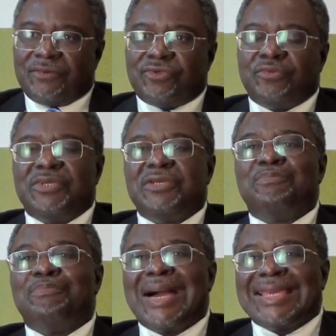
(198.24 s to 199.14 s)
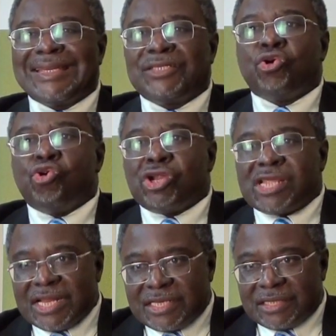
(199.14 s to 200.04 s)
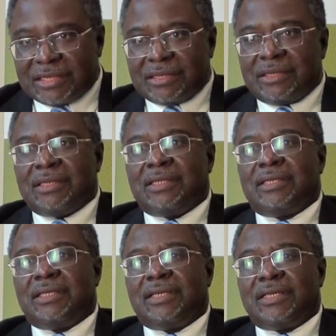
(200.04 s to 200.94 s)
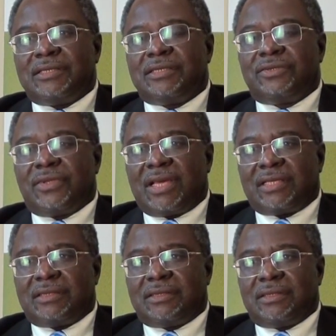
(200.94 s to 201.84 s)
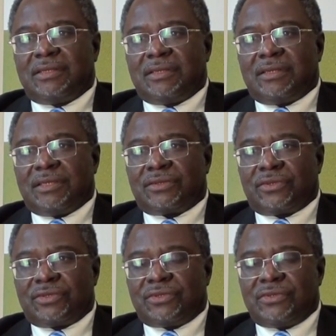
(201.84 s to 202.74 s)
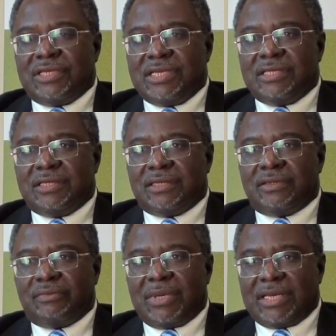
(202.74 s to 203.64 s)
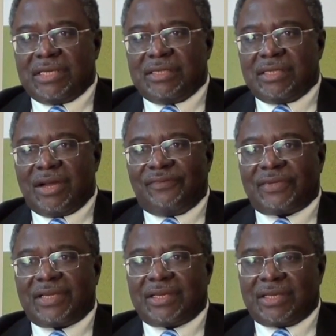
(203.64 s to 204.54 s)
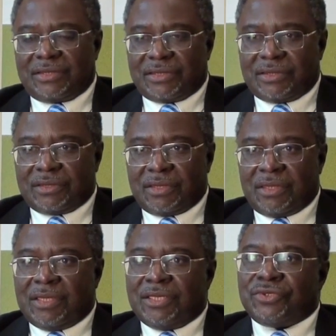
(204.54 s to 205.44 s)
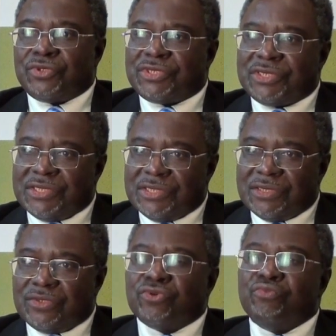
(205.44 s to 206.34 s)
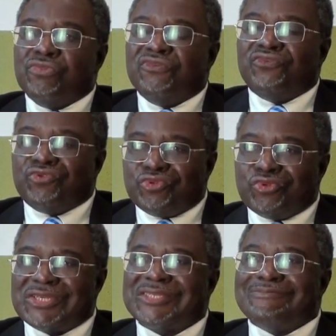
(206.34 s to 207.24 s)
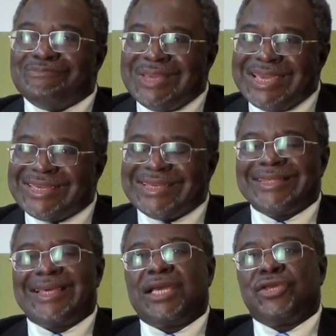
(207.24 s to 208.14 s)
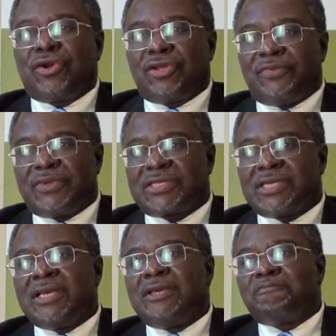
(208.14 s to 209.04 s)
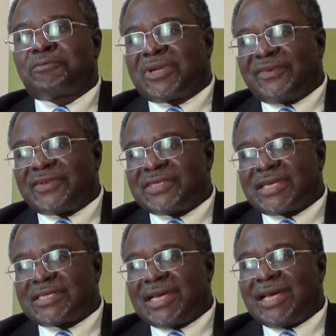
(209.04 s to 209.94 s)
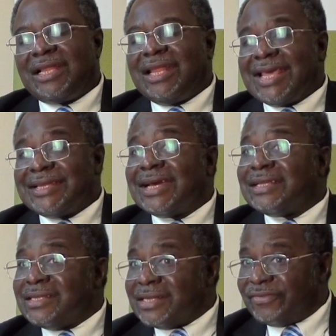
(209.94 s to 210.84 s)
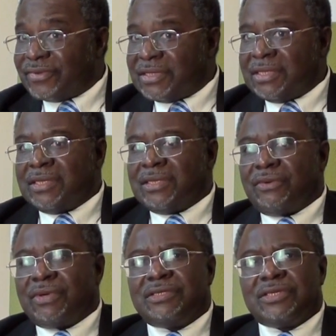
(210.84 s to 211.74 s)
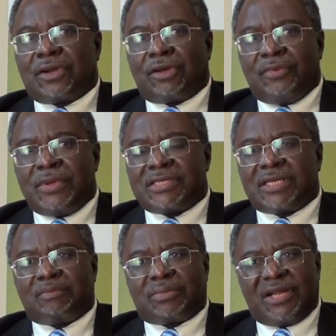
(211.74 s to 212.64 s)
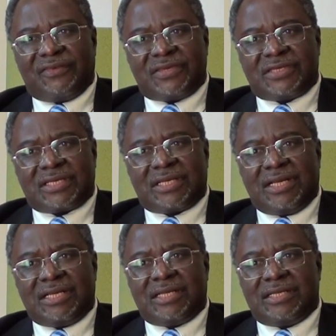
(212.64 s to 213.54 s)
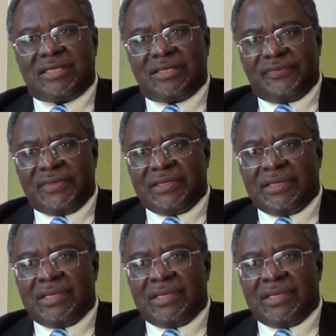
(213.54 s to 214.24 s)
to be market oriented. In addition to that, there is also the need by African countries to see to move towards making their economies private sector led and driven. Once the economics are private sector led and driven,